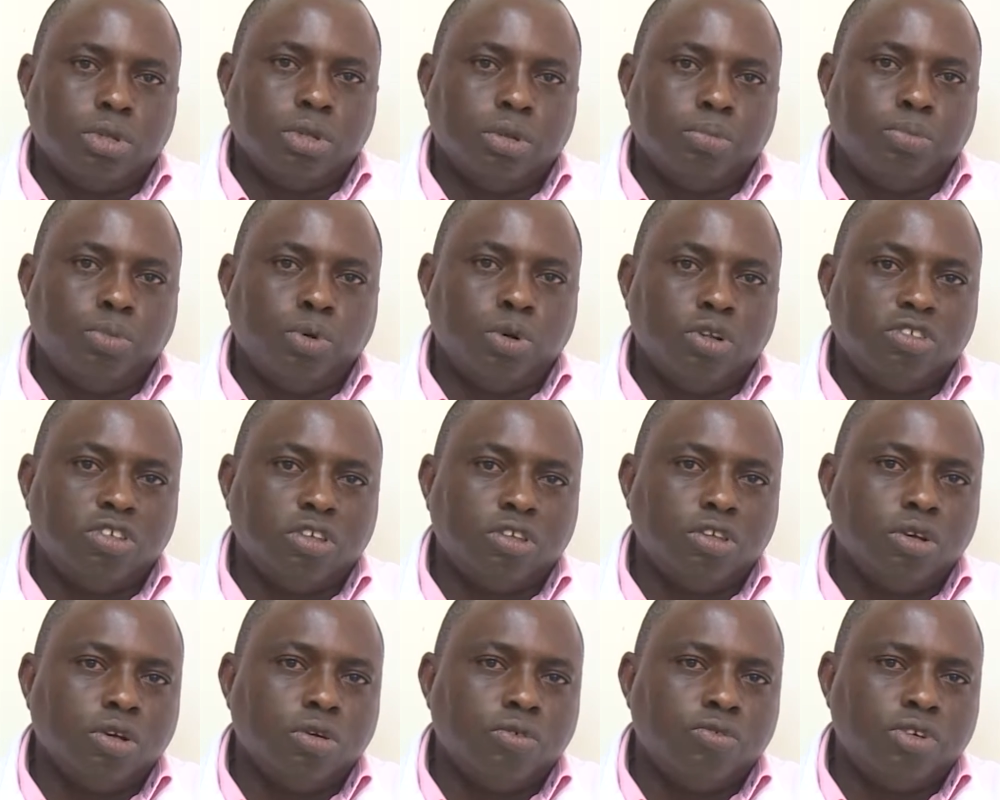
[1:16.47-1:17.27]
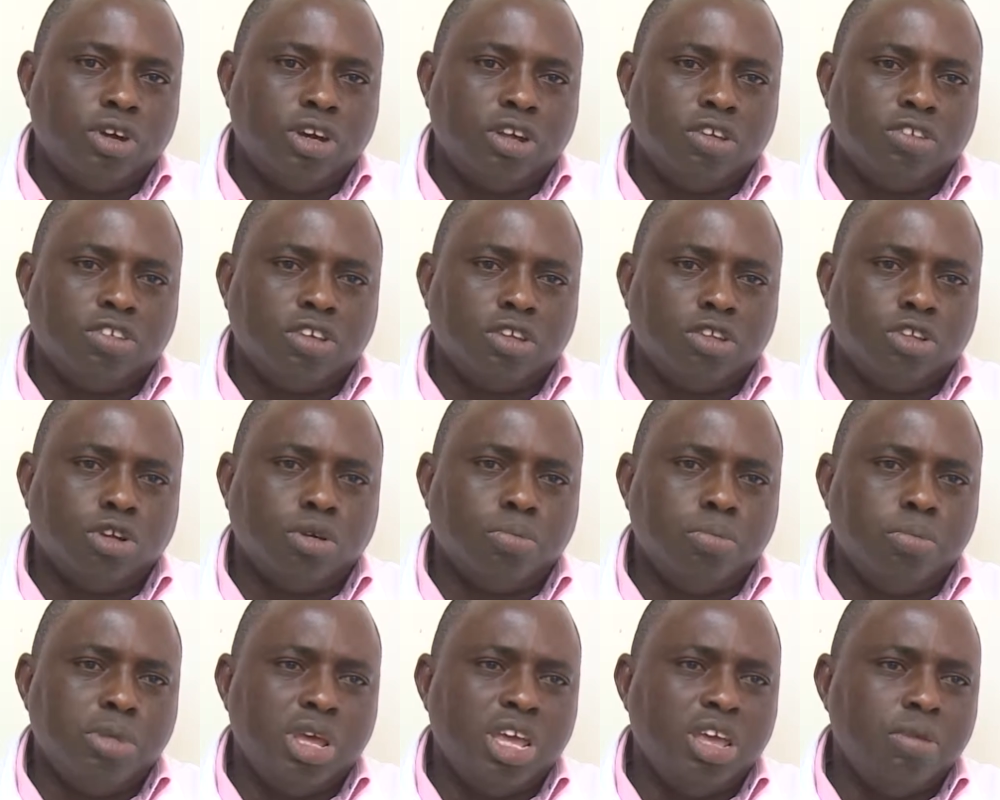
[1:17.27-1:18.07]
the polycystic ovarian
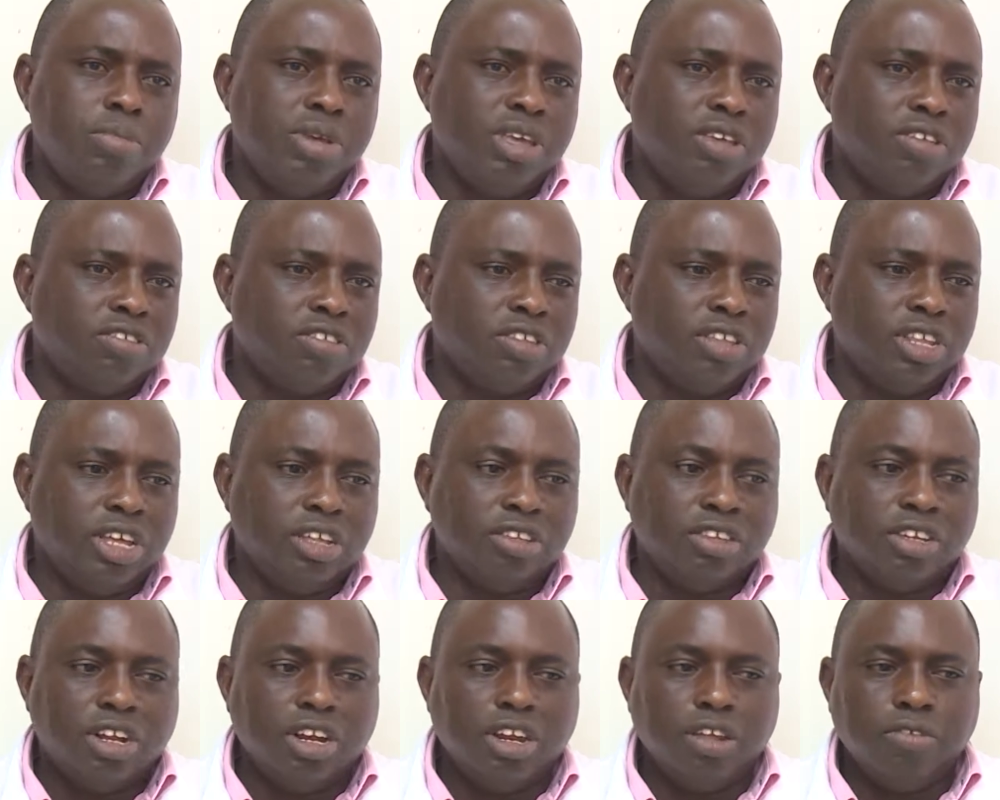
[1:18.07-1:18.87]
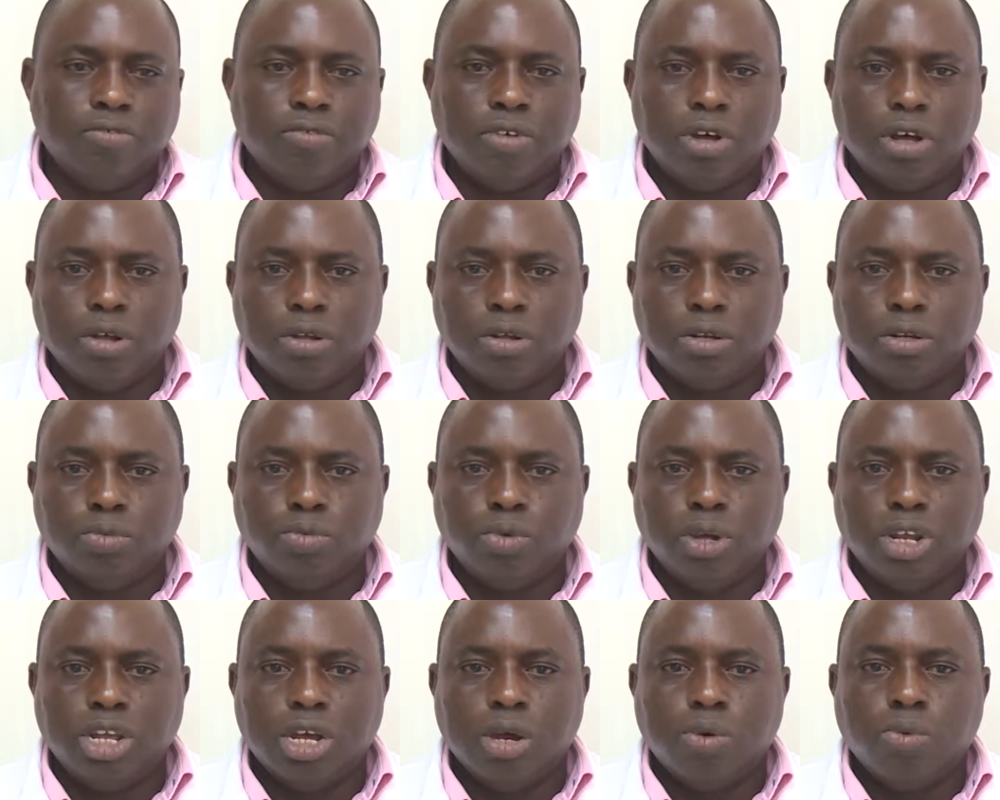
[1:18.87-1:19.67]
syndrome may be incidentally found
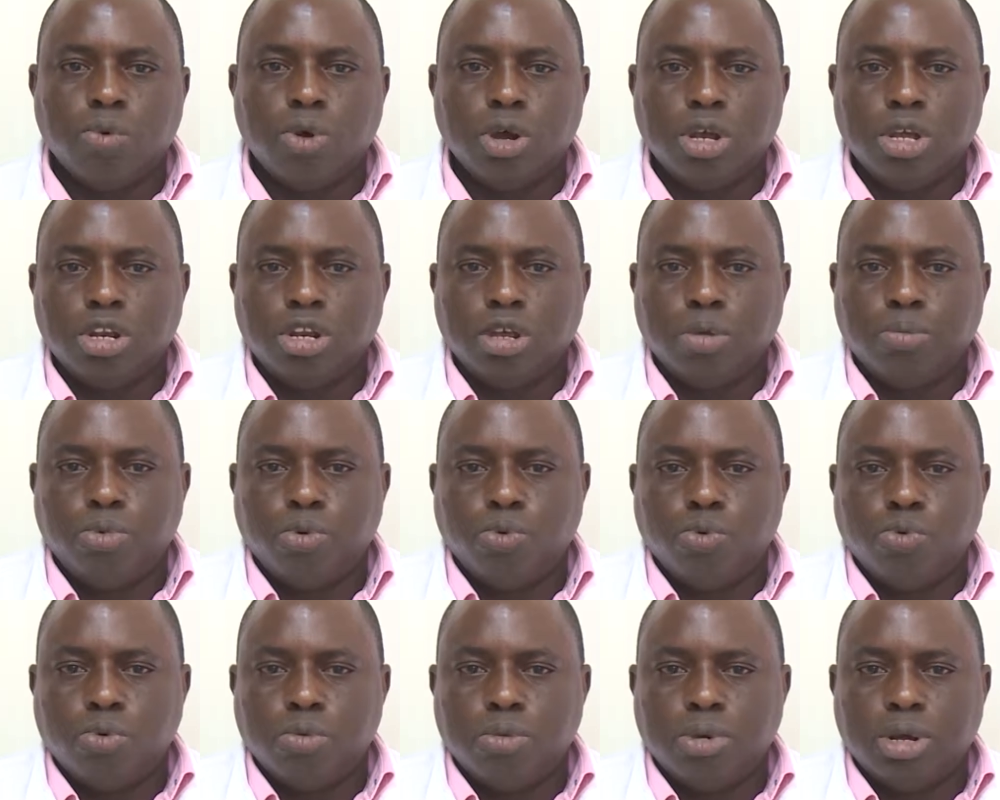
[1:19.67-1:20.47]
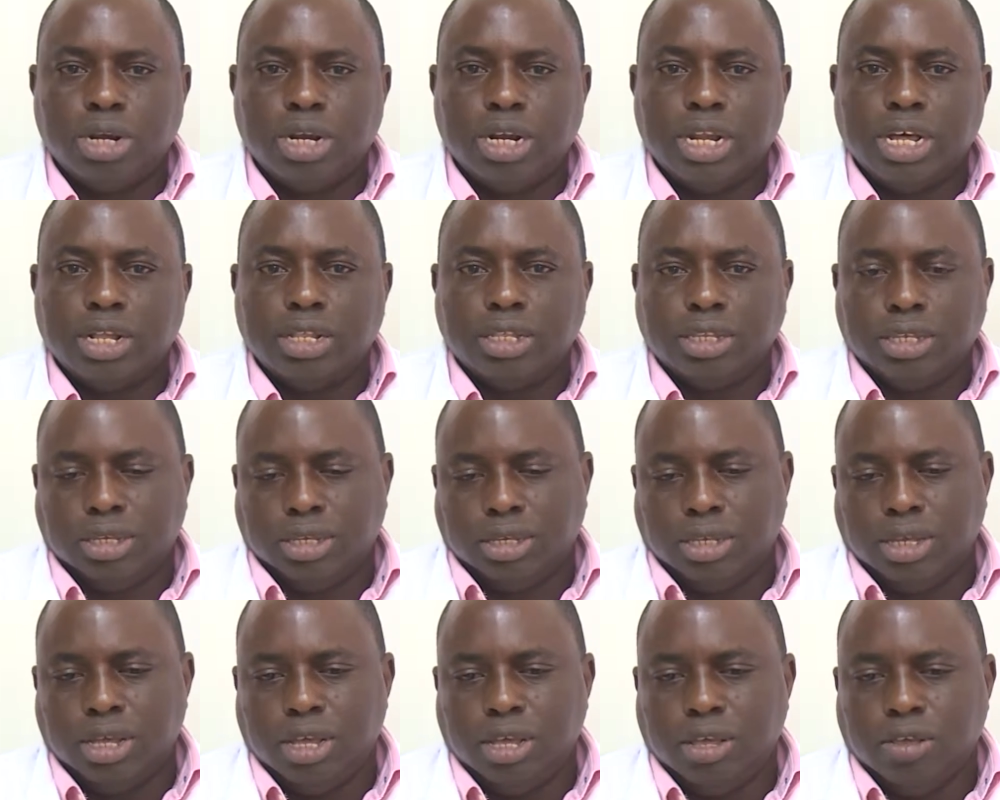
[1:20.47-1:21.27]
when you're walking up a woman that
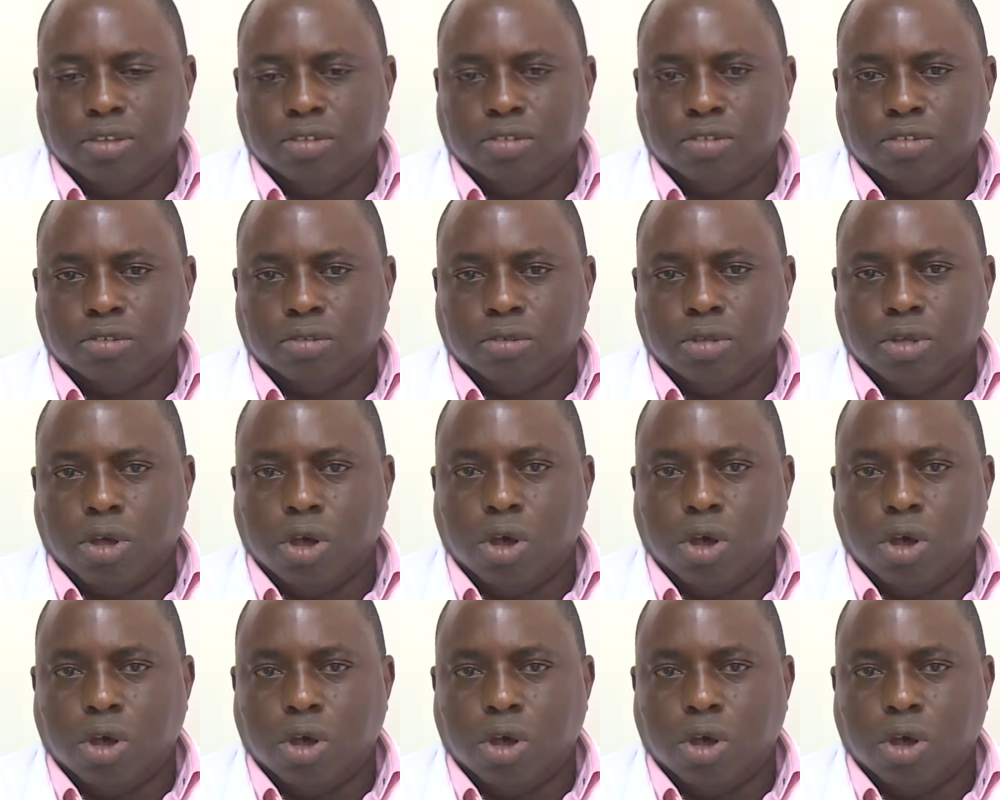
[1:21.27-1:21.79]
is